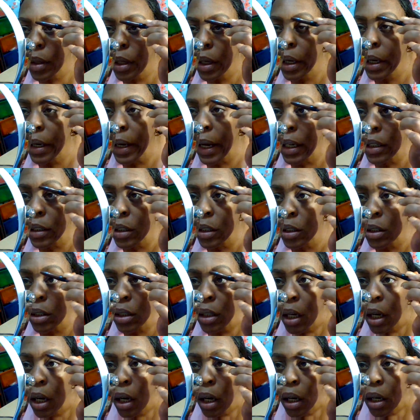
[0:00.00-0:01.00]
And I
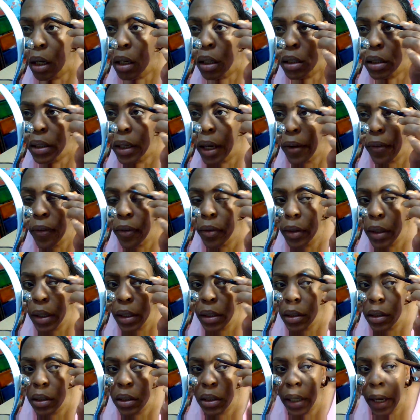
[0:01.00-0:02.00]
just
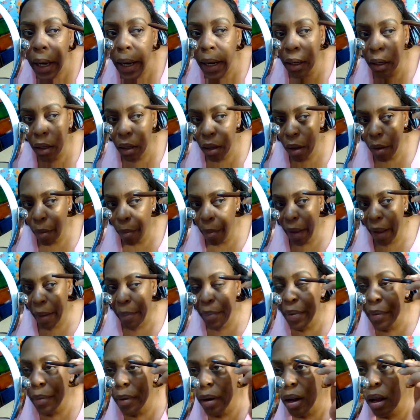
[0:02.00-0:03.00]
definitely just take my
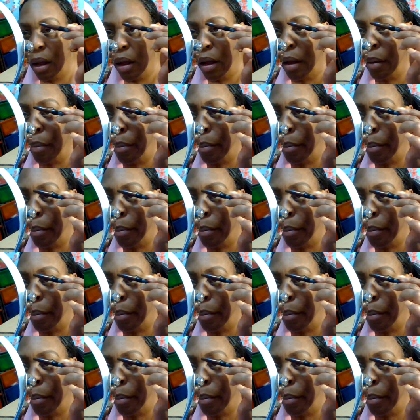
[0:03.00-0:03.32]
uh,